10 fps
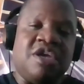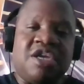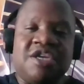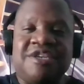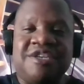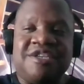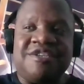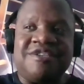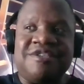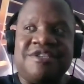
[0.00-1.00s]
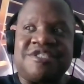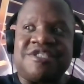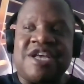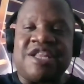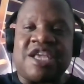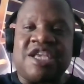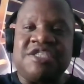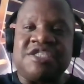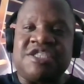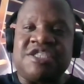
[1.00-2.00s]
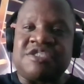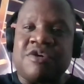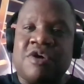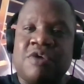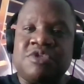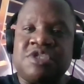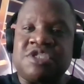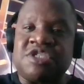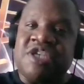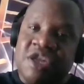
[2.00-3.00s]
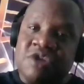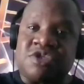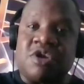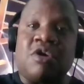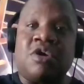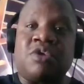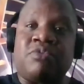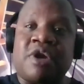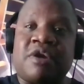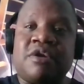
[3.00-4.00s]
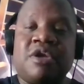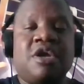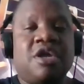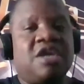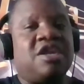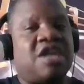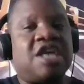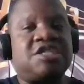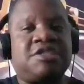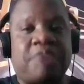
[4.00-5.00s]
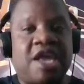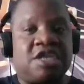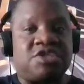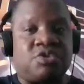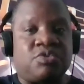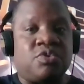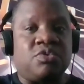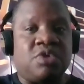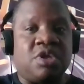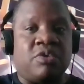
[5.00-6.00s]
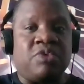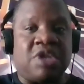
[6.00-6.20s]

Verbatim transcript: it's not like he just gets to always just get a song on a record. It has to pass through, you know,